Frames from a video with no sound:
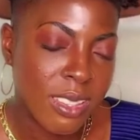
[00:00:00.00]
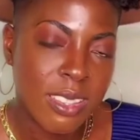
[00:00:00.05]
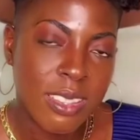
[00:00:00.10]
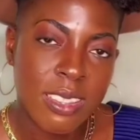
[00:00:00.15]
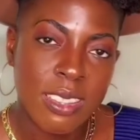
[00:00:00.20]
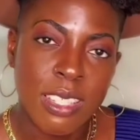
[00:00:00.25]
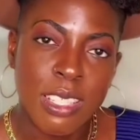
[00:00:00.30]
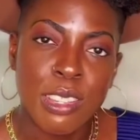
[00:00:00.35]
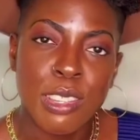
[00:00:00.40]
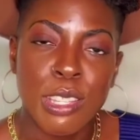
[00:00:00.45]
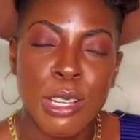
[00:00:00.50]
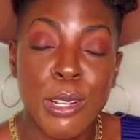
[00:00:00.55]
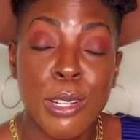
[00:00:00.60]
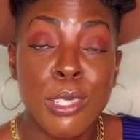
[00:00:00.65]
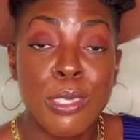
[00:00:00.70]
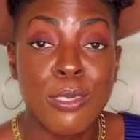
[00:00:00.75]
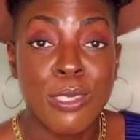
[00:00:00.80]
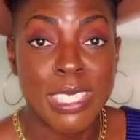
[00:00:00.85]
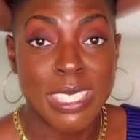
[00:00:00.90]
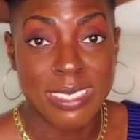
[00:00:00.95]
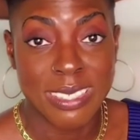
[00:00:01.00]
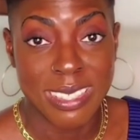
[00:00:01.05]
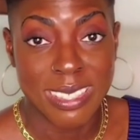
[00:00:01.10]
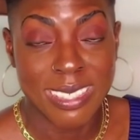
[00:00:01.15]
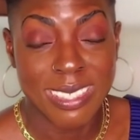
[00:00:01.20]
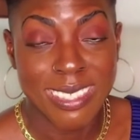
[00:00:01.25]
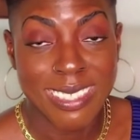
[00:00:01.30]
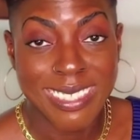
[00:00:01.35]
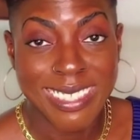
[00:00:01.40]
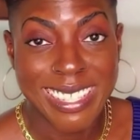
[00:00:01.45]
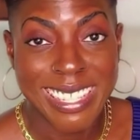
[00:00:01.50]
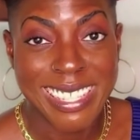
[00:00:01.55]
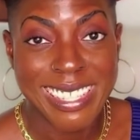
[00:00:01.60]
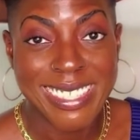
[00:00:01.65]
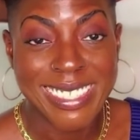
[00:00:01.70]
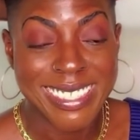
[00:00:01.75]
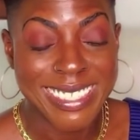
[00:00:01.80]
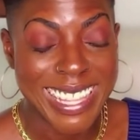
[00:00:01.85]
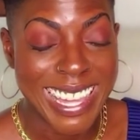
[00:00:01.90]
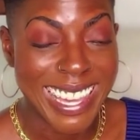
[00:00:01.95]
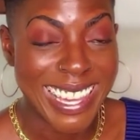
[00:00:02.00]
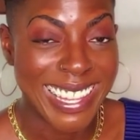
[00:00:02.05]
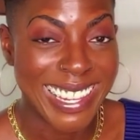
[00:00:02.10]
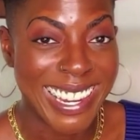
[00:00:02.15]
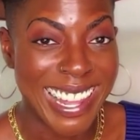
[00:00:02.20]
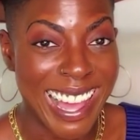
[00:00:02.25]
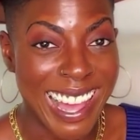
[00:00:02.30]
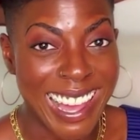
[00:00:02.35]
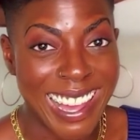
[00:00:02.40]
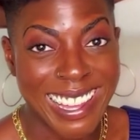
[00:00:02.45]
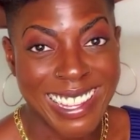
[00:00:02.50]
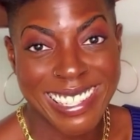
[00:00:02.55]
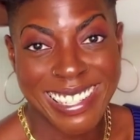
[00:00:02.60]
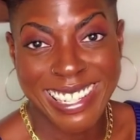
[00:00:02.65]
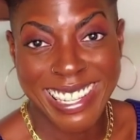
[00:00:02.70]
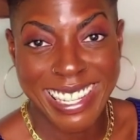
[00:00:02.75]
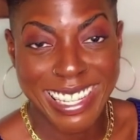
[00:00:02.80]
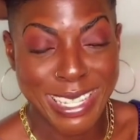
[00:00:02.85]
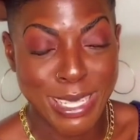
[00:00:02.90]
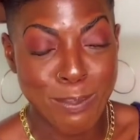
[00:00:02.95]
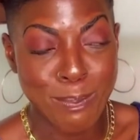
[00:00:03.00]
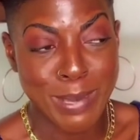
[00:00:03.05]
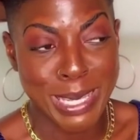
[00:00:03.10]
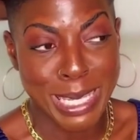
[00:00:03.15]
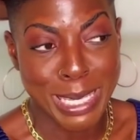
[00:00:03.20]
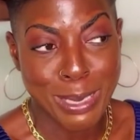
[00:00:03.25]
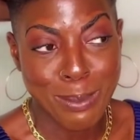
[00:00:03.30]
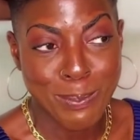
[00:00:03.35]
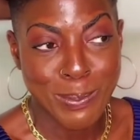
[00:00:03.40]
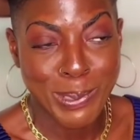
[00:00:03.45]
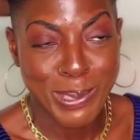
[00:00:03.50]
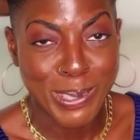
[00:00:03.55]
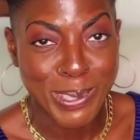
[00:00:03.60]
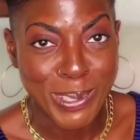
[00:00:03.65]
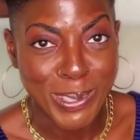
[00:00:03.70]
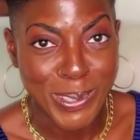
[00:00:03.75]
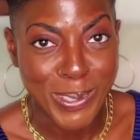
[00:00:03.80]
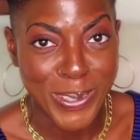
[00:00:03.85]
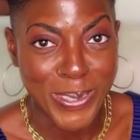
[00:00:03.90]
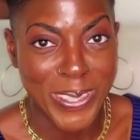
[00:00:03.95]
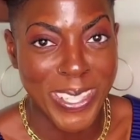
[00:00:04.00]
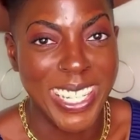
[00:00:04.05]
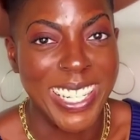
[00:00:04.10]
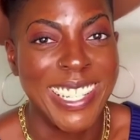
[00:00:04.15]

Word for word: The third reason is that I need people.